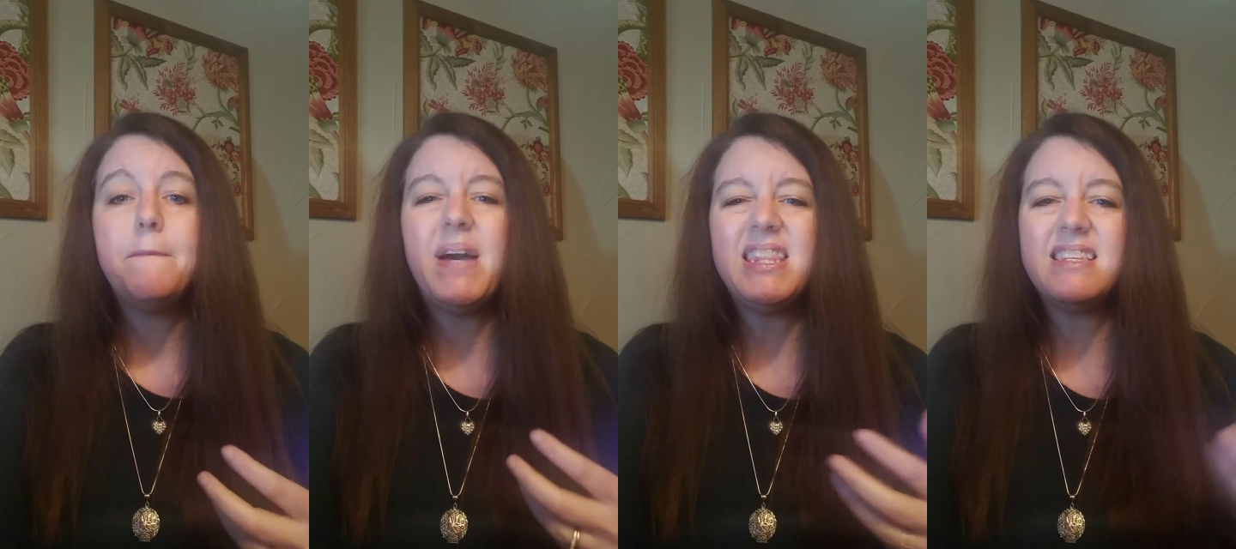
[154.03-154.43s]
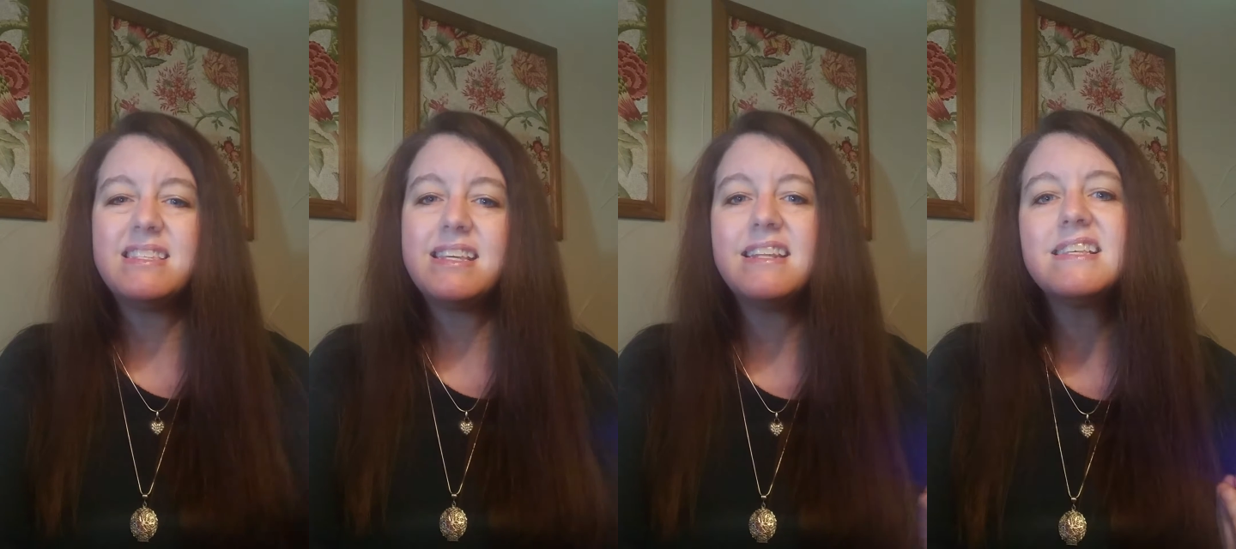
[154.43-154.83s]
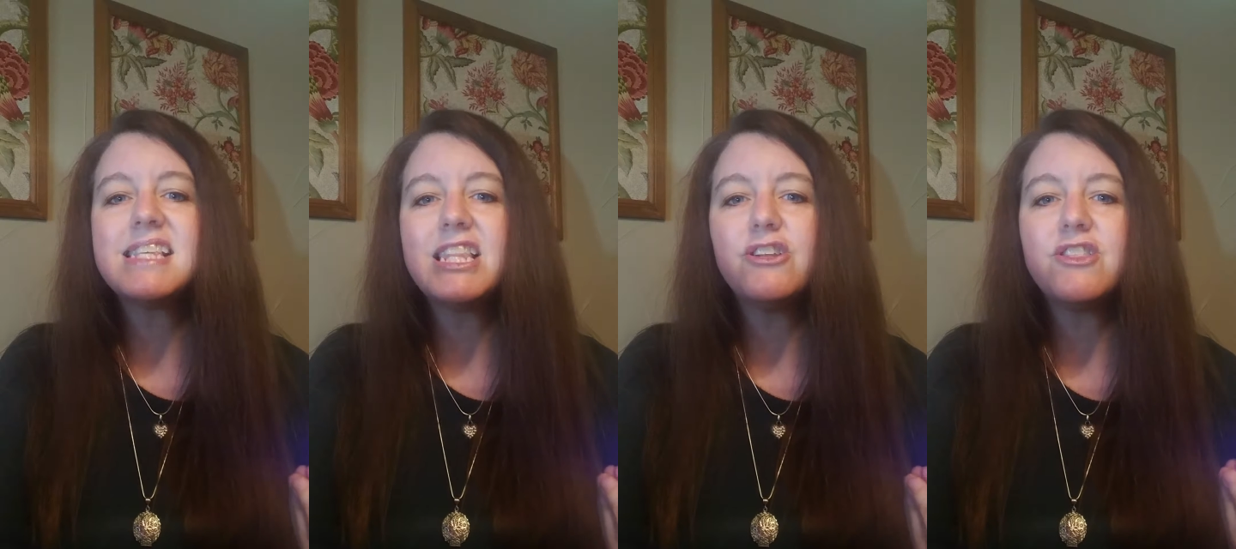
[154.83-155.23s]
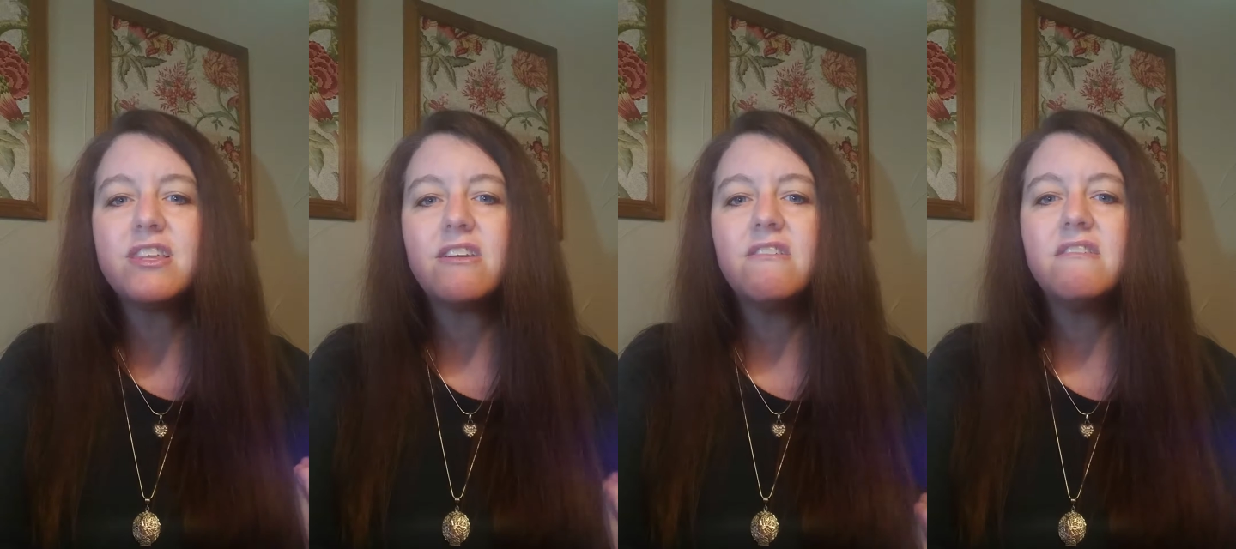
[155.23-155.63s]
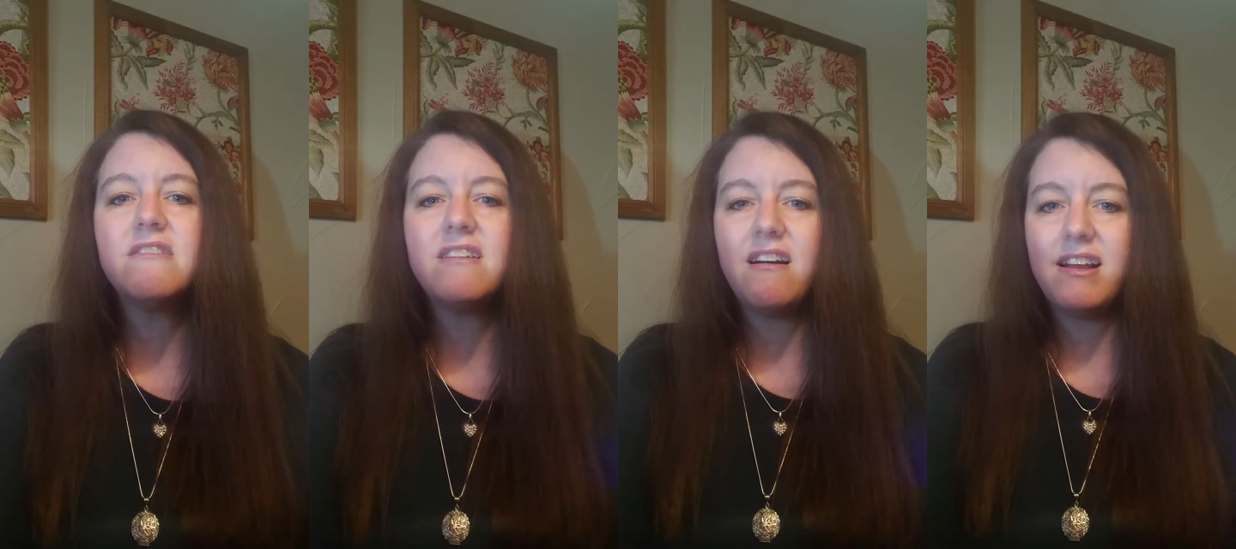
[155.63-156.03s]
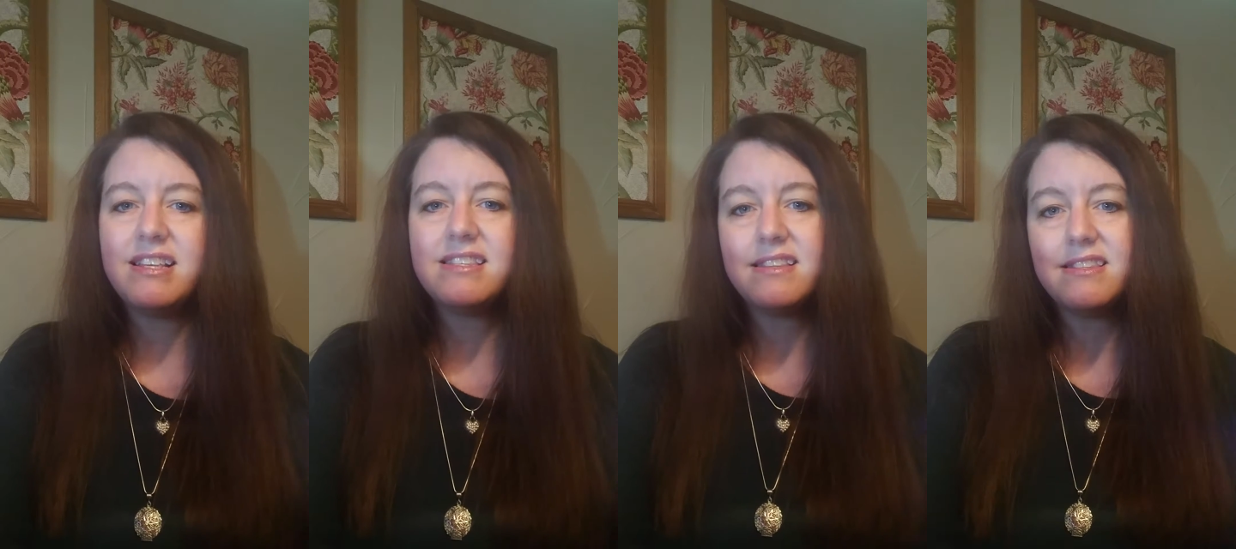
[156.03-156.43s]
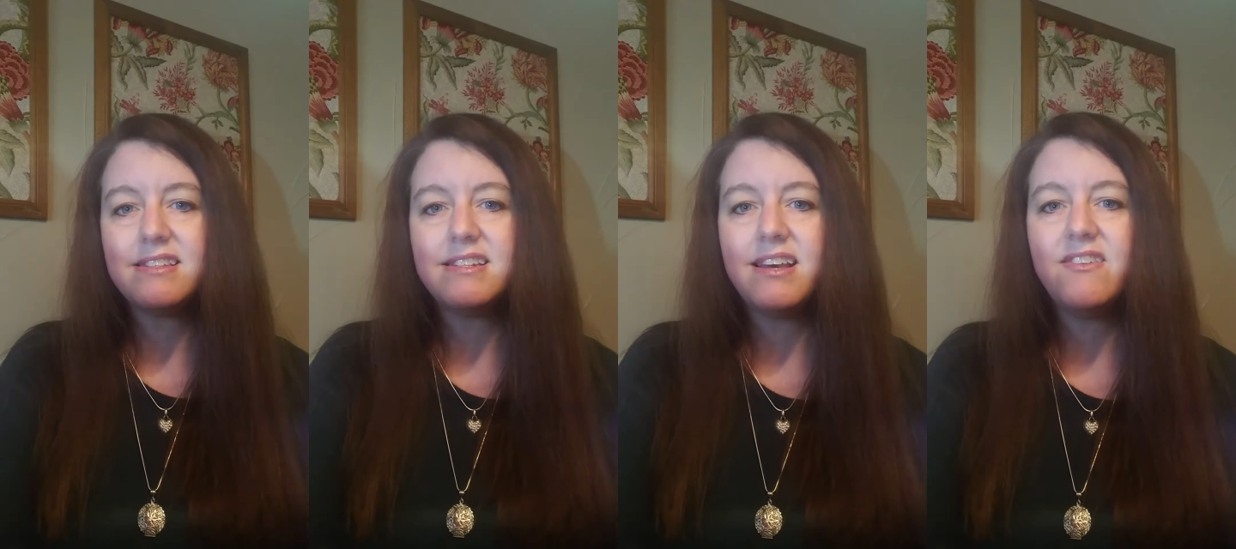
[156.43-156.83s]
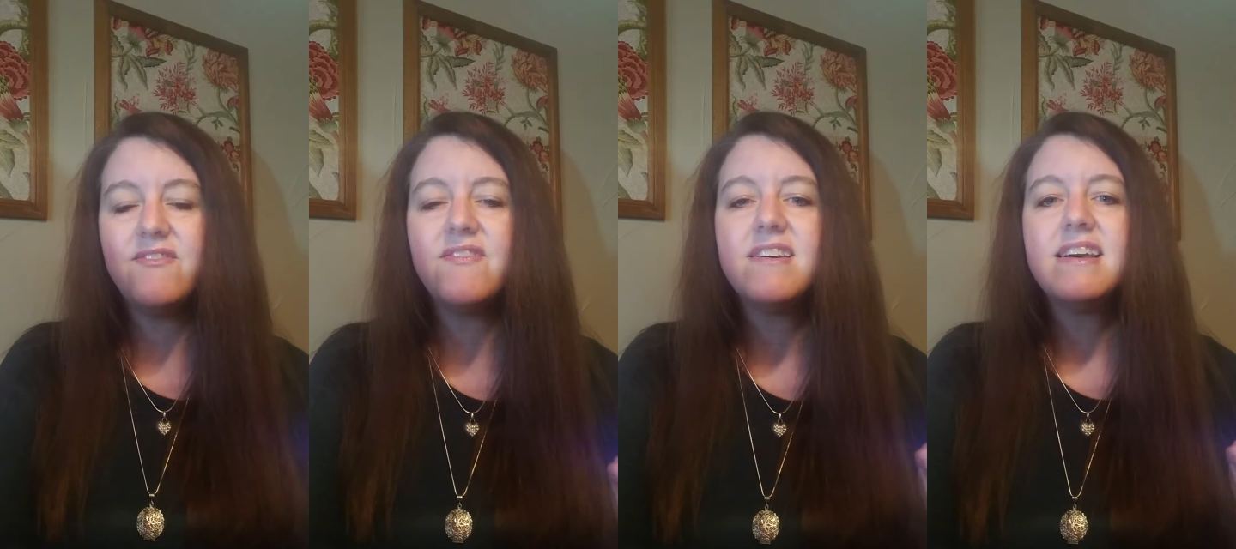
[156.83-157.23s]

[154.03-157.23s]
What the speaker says: but the skin is a little thicker, not as sensitive,